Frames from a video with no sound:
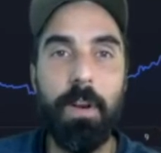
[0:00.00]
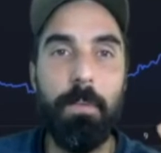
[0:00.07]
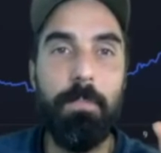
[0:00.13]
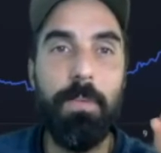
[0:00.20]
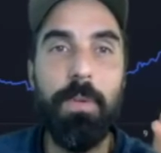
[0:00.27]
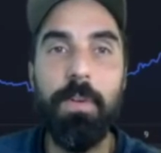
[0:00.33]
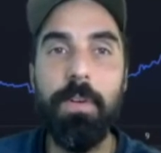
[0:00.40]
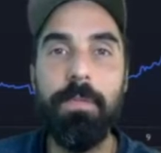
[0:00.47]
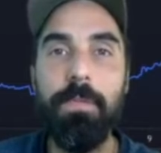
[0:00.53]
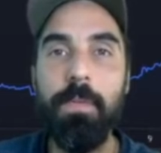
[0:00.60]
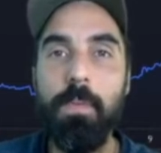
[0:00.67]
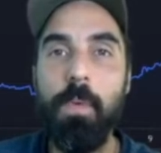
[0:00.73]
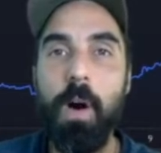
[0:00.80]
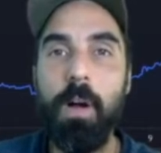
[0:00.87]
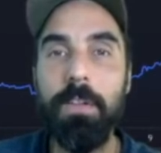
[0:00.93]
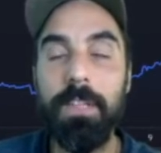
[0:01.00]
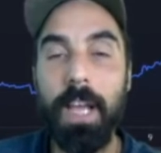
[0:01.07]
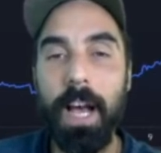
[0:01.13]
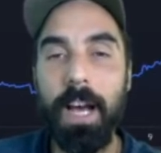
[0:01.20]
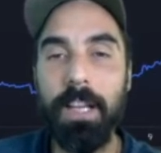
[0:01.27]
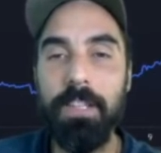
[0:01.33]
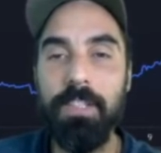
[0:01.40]
a beautiful
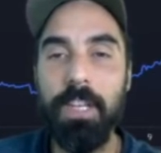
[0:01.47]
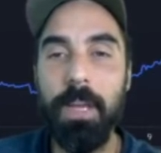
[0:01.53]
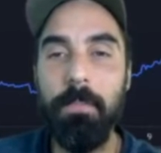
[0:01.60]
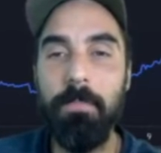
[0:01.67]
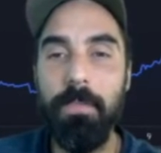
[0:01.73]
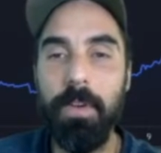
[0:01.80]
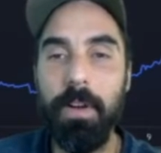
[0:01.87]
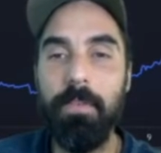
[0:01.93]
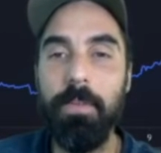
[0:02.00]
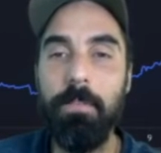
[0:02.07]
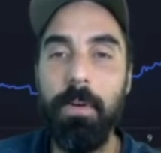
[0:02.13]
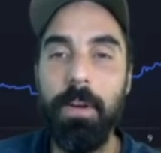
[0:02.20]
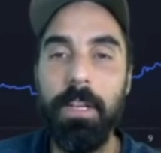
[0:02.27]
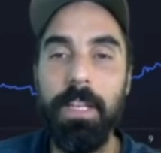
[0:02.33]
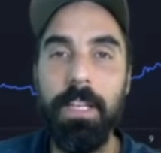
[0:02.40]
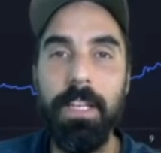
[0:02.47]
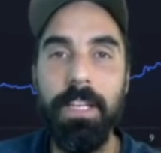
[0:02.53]
wildcard gem for everybody